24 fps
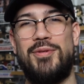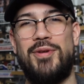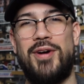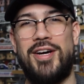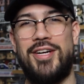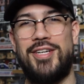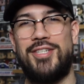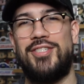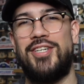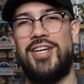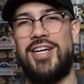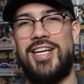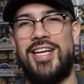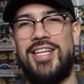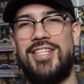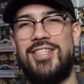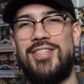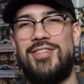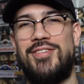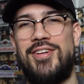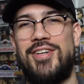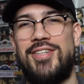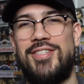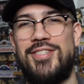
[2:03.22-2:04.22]
We want to try to get
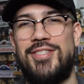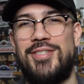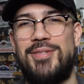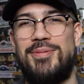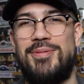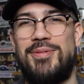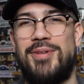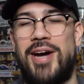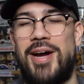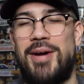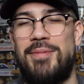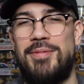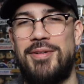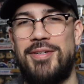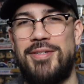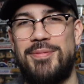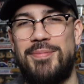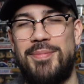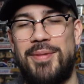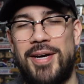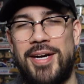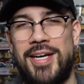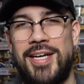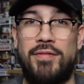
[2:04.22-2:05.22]
to 300
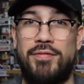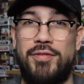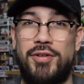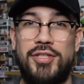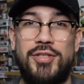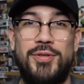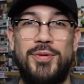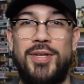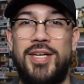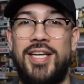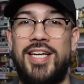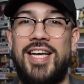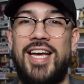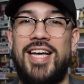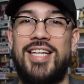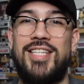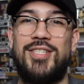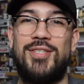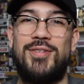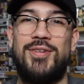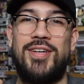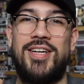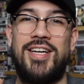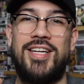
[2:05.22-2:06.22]
subscribers, but unfortunately we didn't
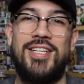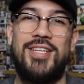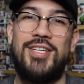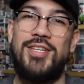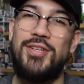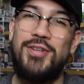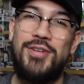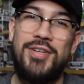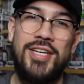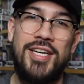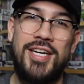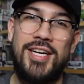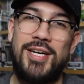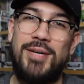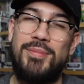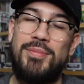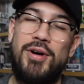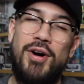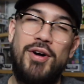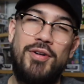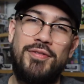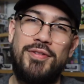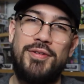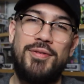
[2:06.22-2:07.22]
get to it in the new year.
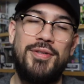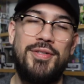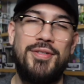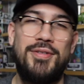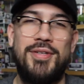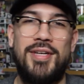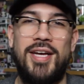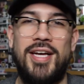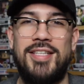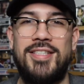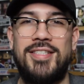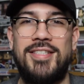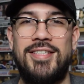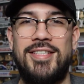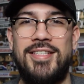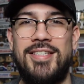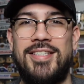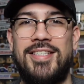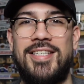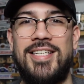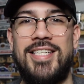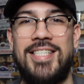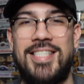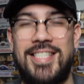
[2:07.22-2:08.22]
But hopefully we do get
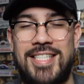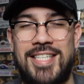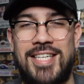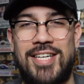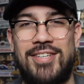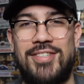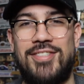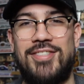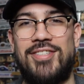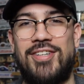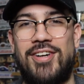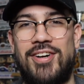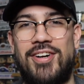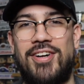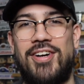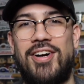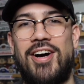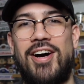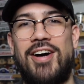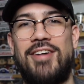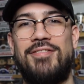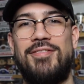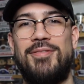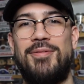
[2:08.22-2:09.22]
this year started
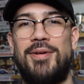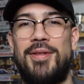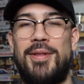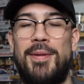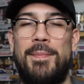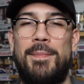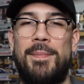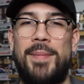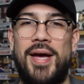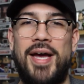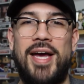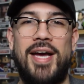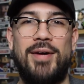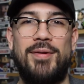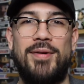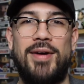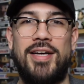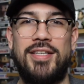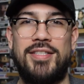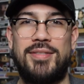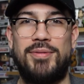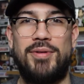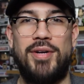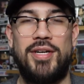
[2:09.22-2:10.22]
off with a bang. We
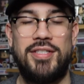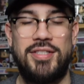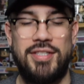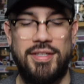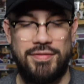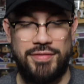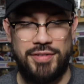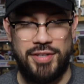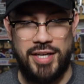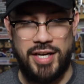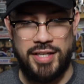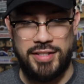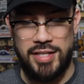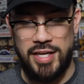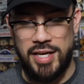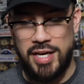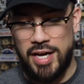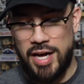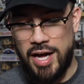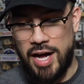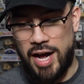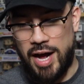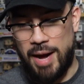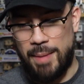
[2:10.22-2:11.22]
got some great stuff for you guys.
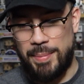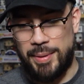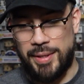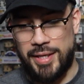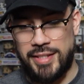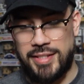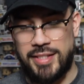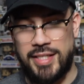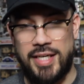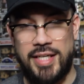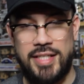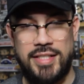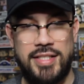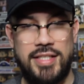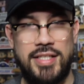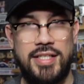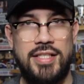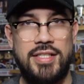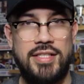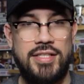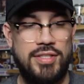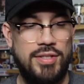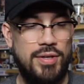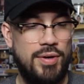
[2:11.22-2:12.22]
But let's get into
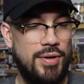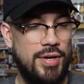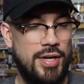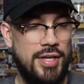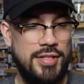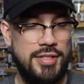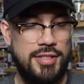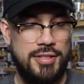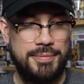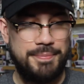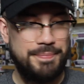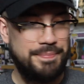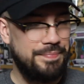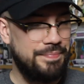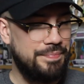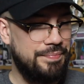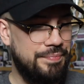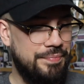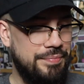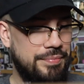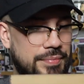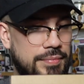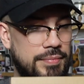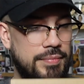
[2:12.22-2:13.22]
these sodas.
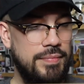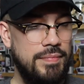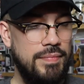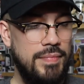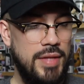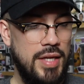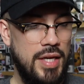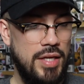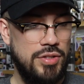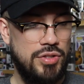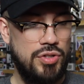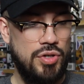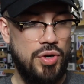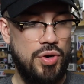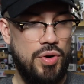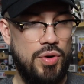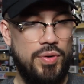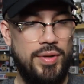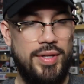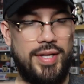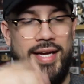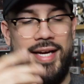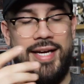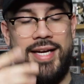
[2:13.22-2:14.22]

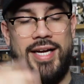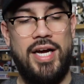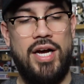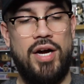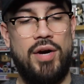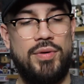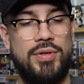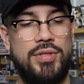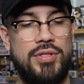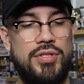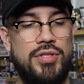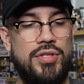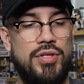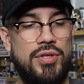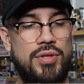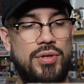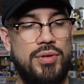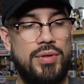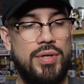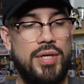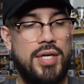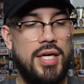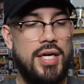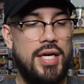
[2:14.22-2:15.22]
So like I always
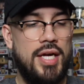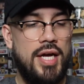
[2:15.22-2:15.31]
do,